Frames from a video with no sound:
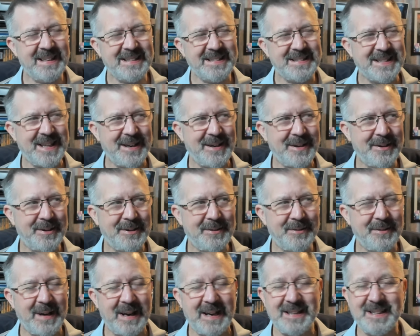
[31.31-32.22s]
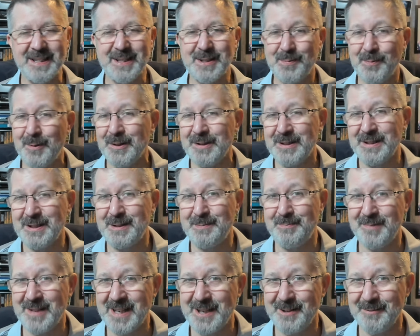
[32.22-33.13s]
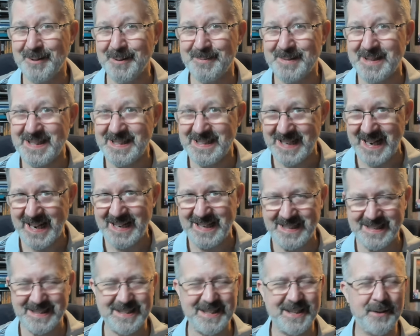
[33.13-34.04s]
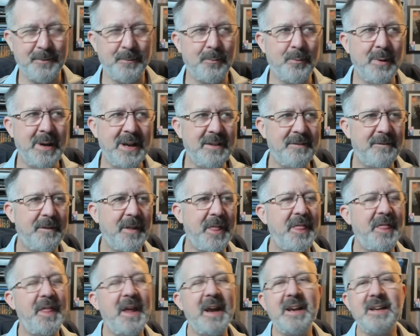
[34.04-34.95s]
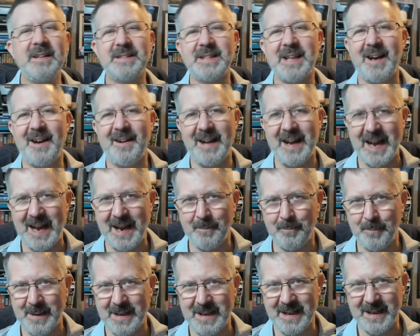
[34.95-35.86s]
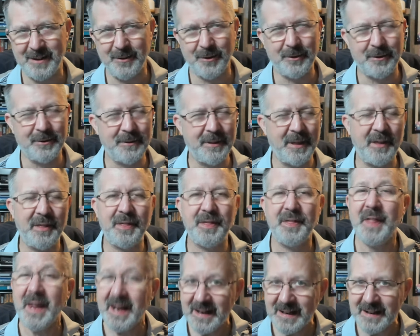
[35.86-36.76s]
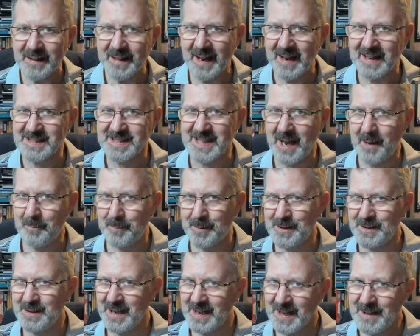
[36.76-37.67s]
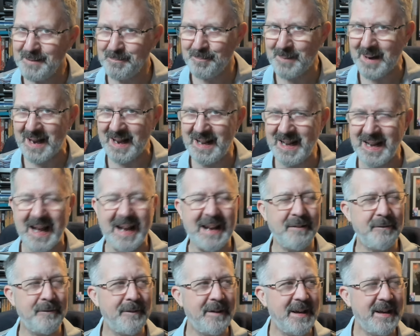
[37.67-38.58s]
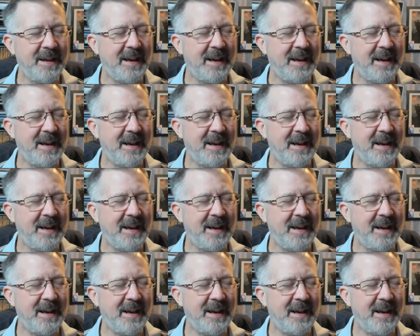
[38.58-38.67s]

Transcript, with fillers: So I just wanted to bring you up to date with things that are happening or the thing that has happened in my life.